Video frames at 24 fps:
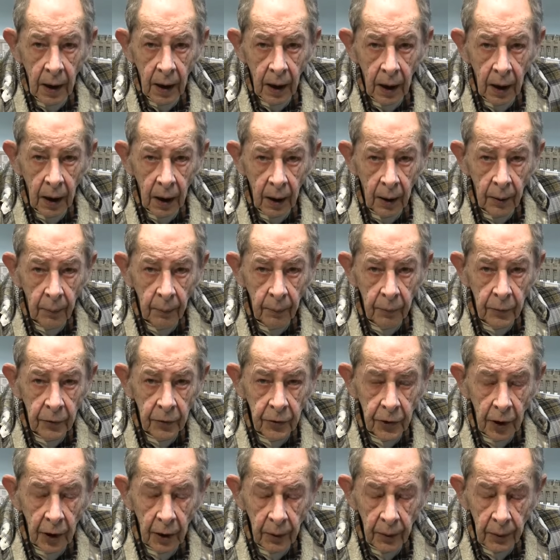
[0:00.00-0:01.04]
um,
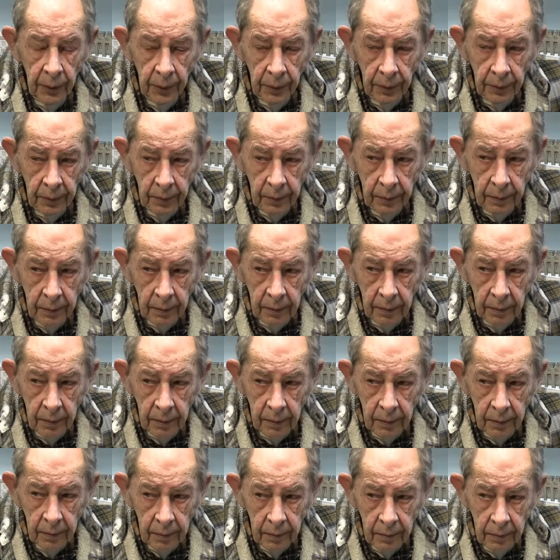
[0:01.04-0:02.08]
so
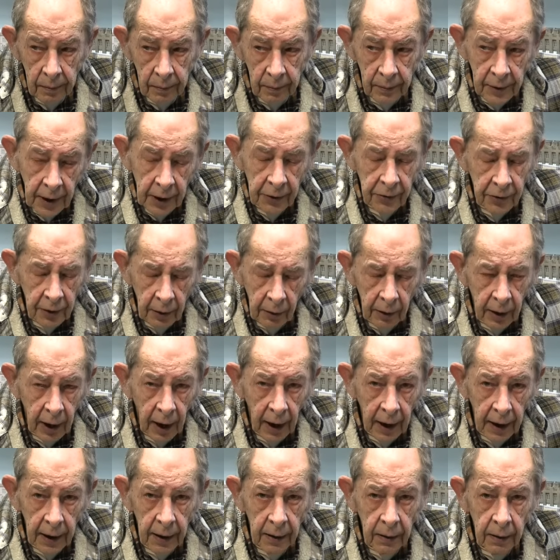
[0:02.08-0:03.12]
that's
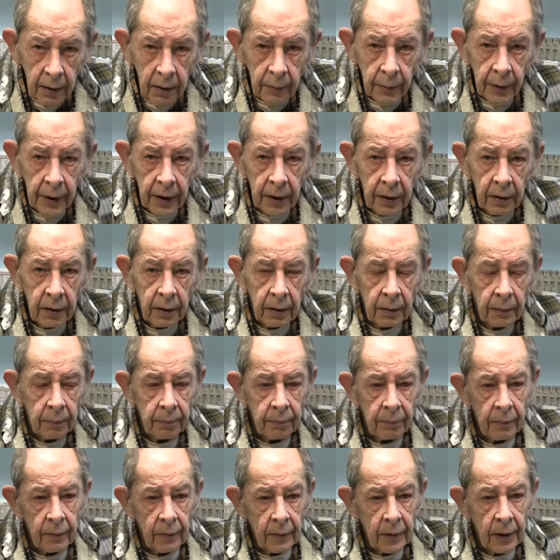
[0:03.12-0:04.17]
okay I mean I,
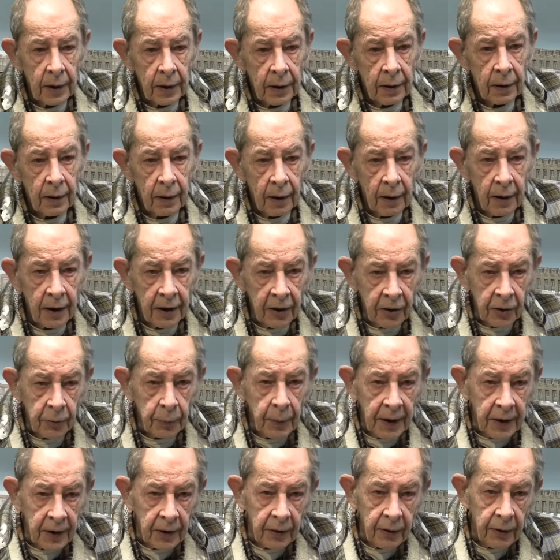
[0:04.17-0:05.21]
I
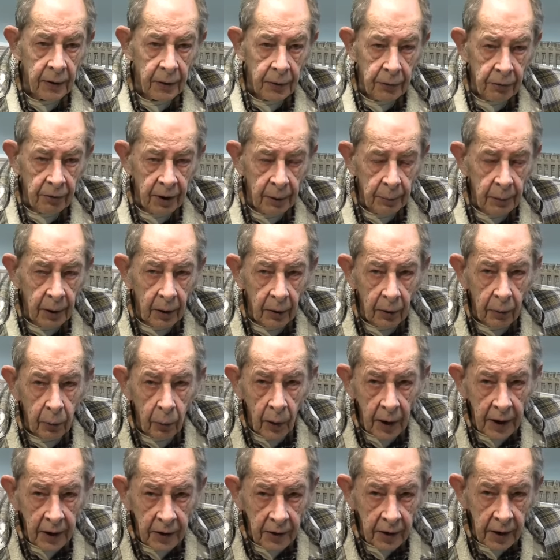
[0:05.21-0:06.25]
expected a three month
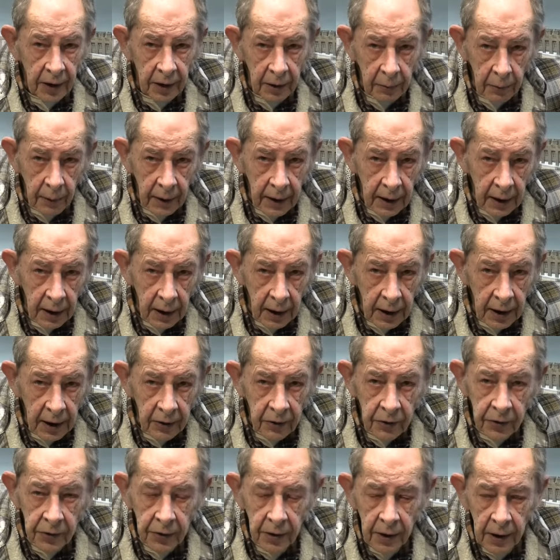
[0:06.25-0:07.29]
wait anyway at
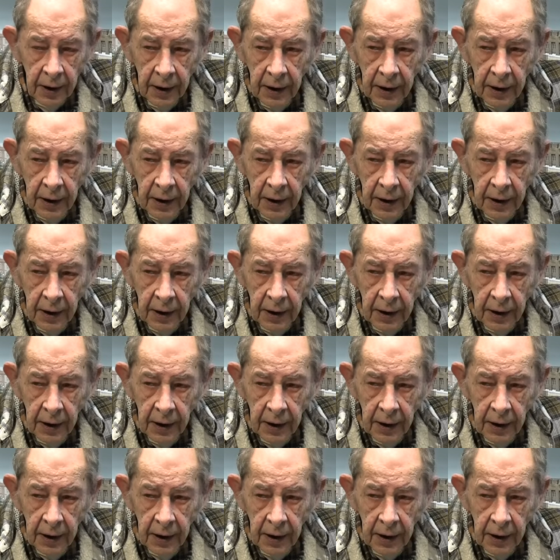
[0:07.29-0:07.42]
least